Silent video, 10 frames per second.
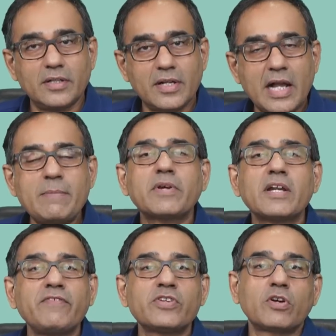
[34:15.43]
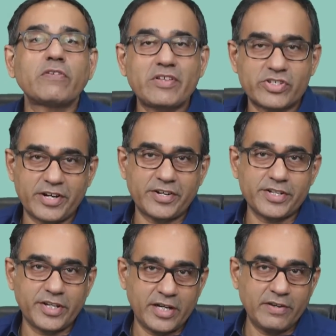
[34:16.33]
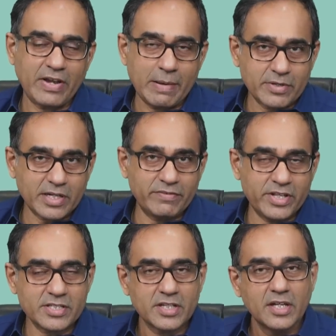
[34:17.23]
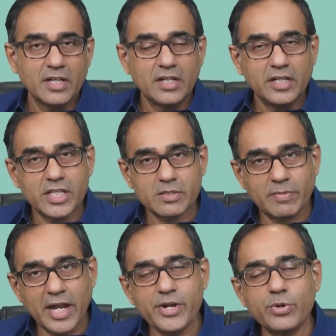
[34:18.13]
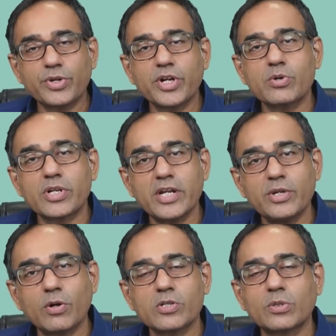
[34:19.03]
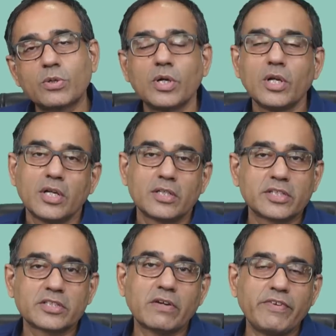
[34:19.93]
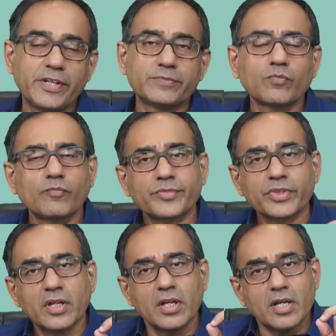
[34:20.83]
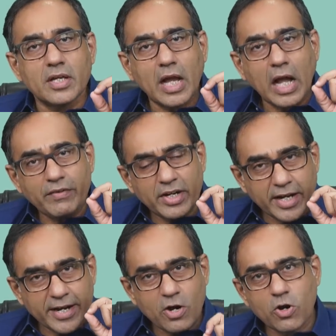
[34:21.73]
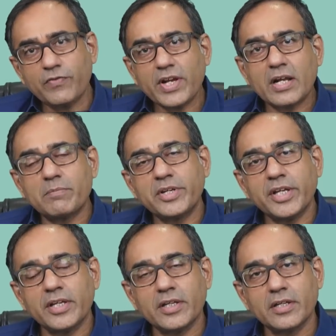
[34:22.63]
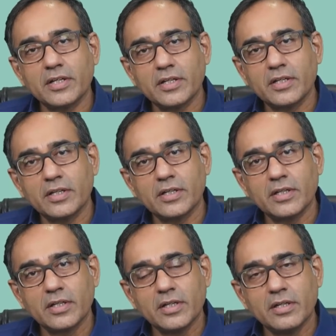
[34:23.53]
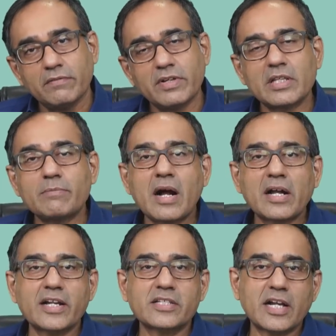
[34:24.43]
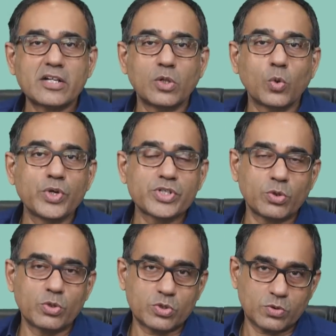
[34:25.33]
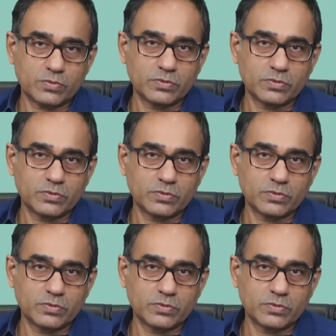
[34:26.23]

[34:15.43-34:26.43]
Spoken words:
I'm convinced of that strategy. And if I'm convinced, it's my duty to tell you also, this is the way. I will get out of a company when the markets are lowest also.